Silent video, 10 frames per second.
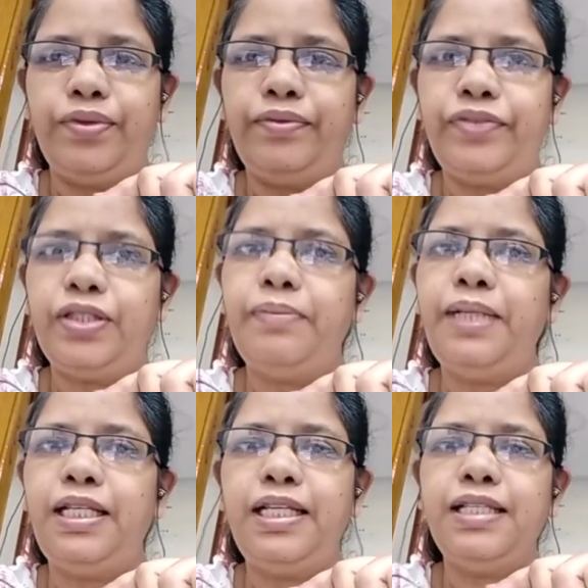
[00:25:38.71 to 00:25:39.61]
for the
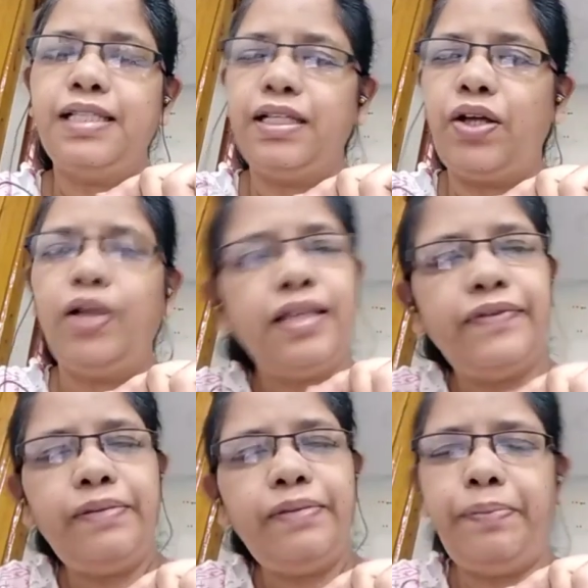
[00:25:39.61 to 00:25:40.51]
buildings and all, they
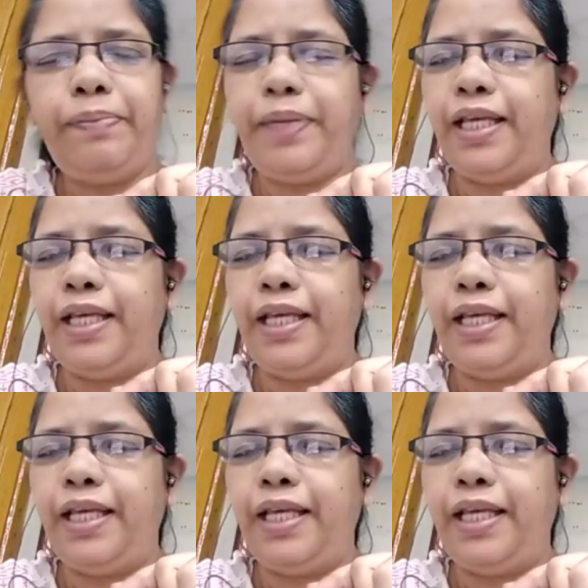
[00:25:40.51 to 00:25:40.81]
will be